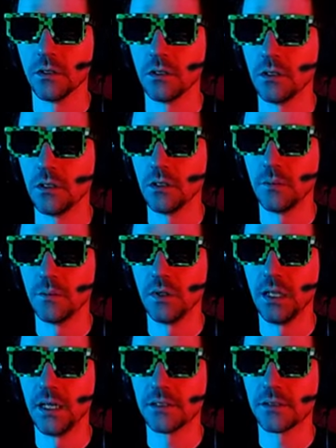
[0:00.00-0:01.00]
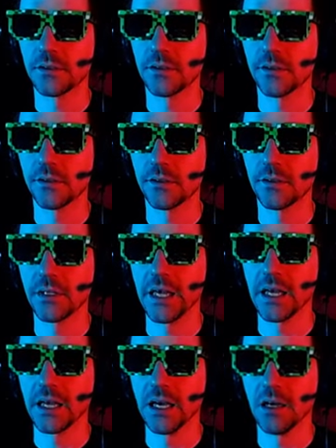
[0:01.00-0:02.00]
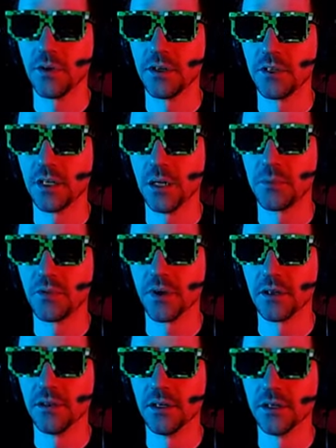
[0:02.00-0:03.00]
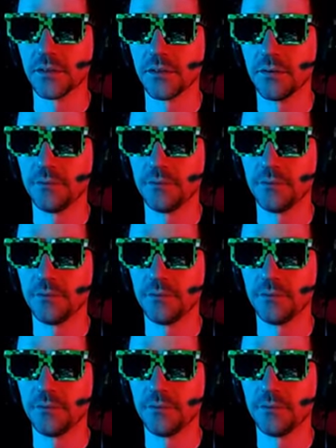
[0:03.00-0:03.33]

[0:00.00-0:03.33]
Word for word: Um, let's... Yeah, yeah, I wanted to upgrade this.